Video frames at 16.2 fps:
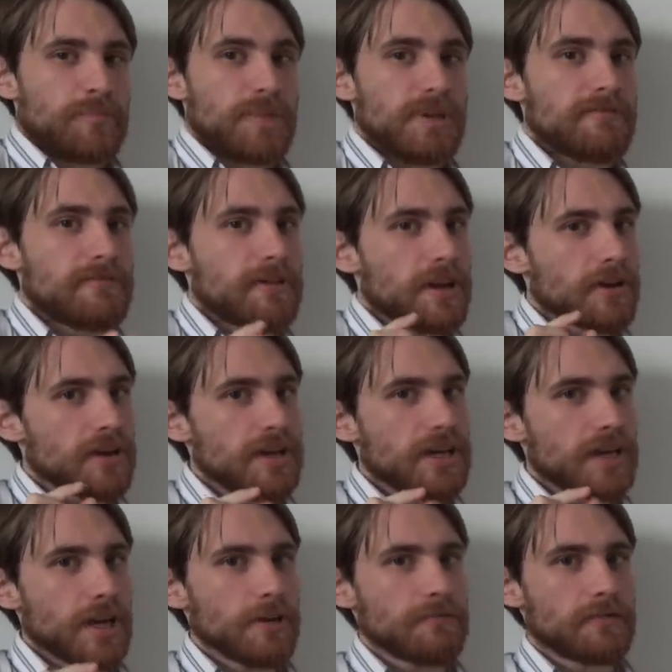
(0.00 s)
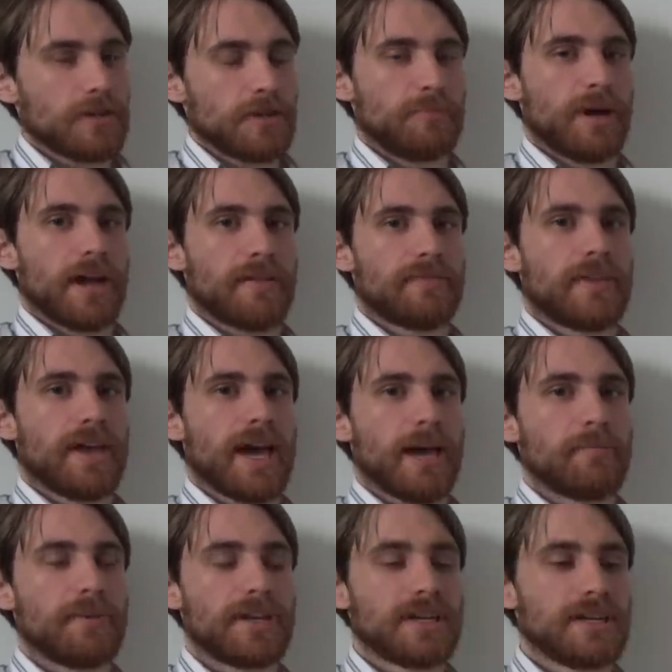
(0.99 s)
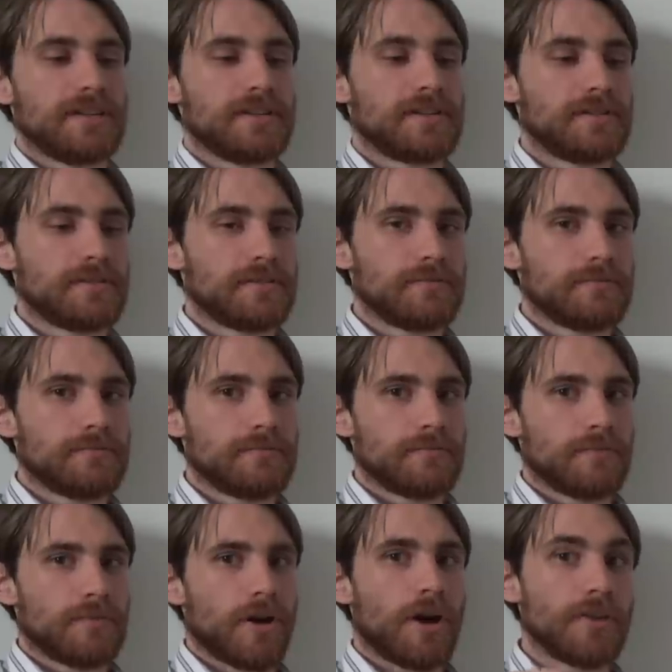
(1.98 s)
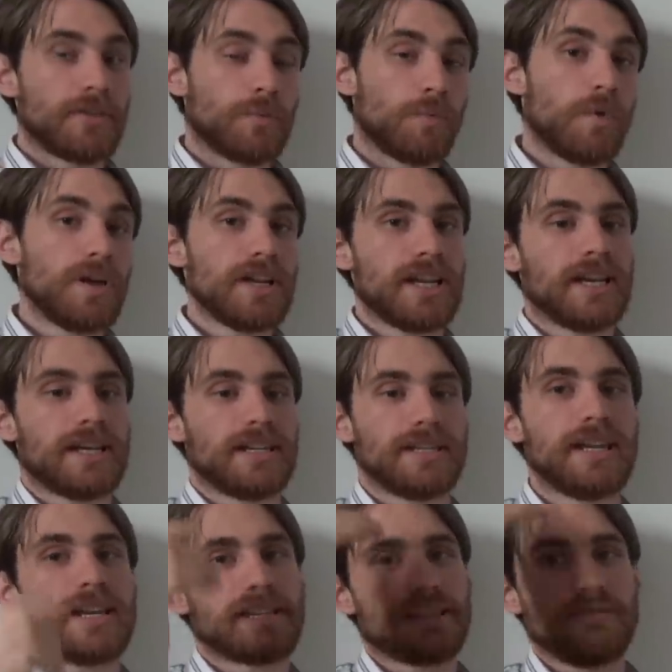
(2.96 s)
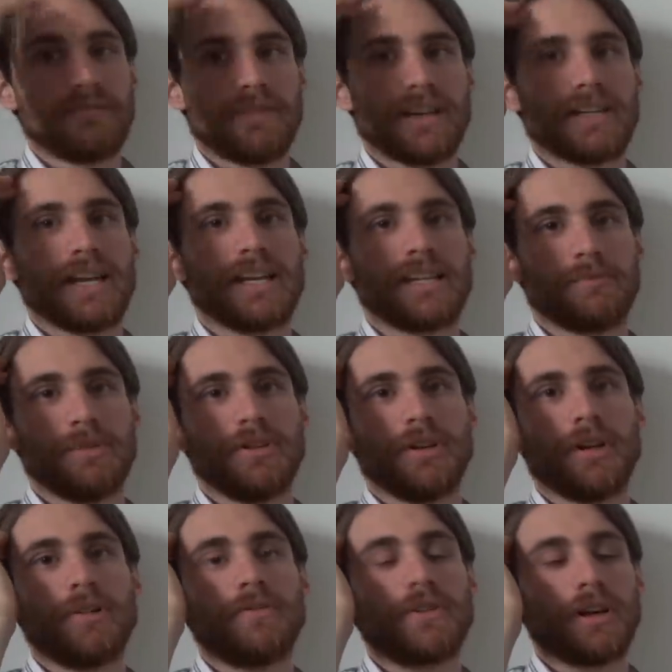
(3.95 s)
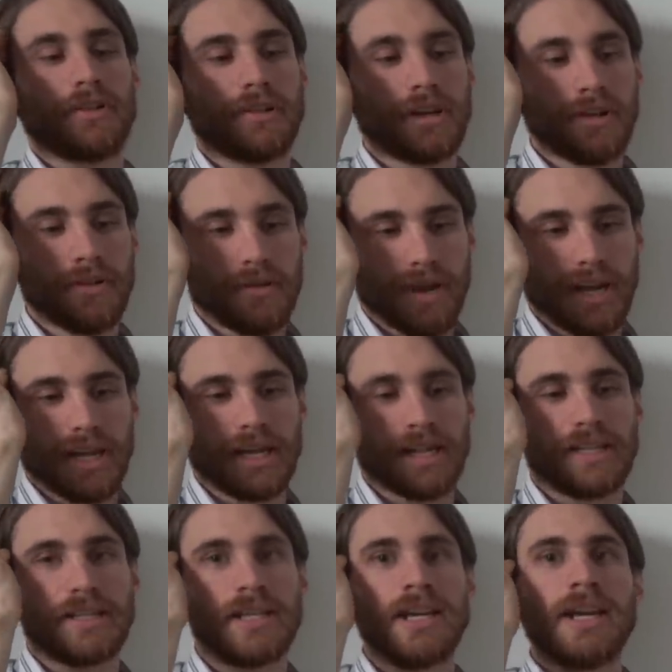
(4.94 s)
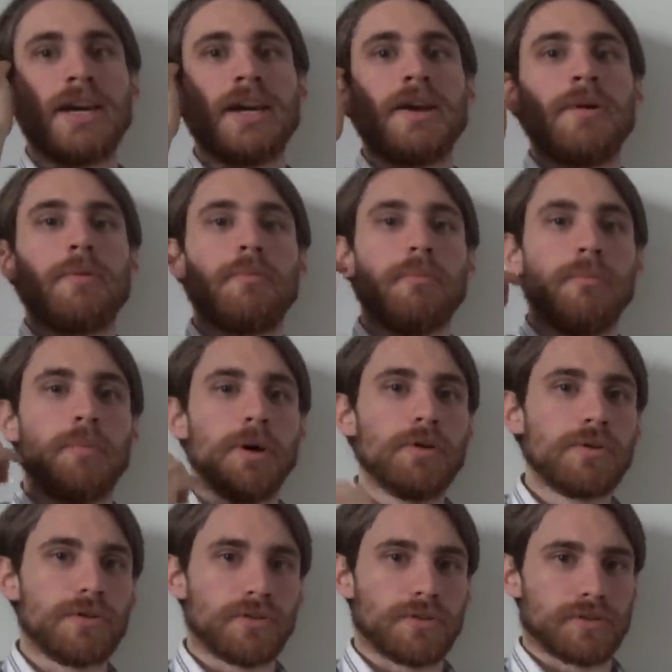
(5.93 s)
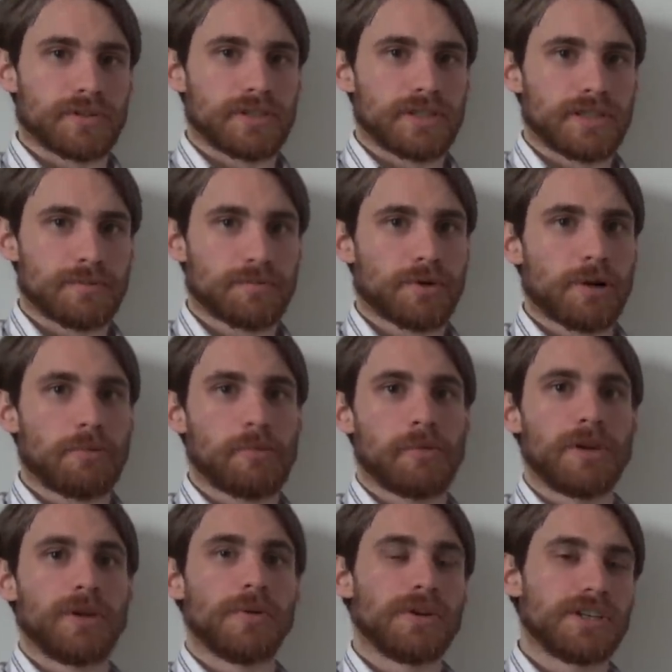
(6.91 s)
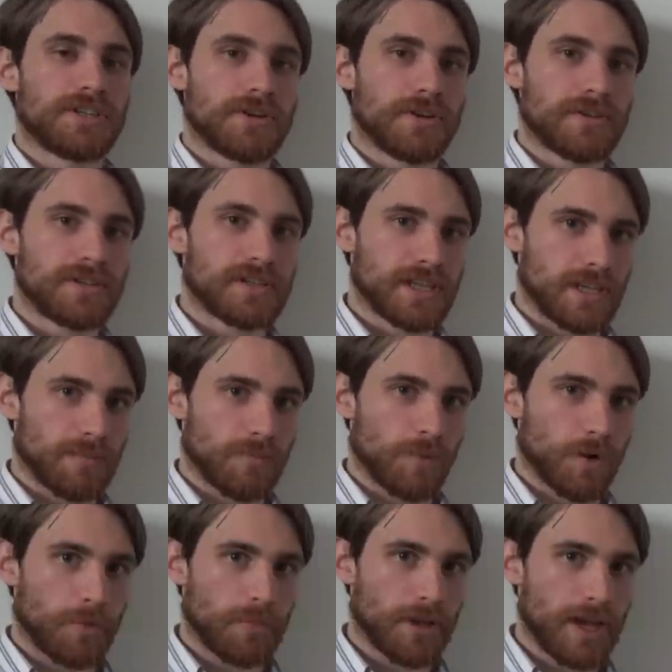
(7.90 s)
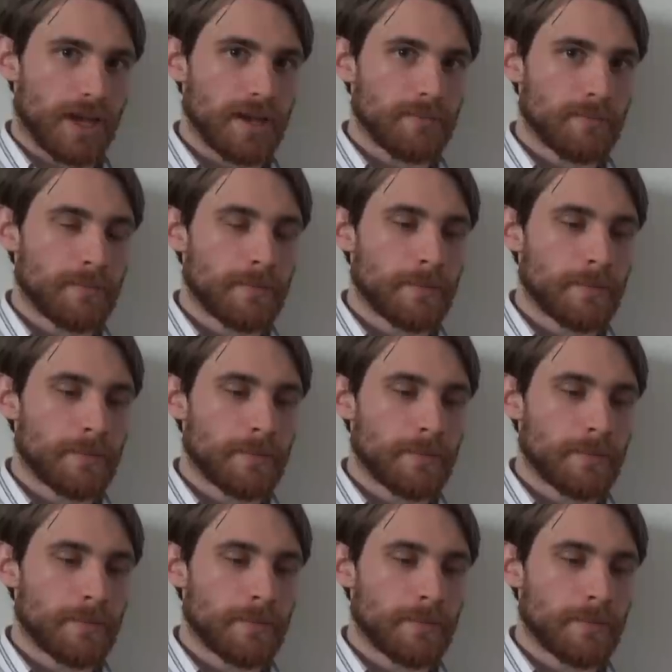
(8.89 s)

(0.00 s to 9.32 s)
Be very careful about that, because on the one hand, yes, Infect has been nerfed. On the other hand, Bogles is probably going to start seeing more play.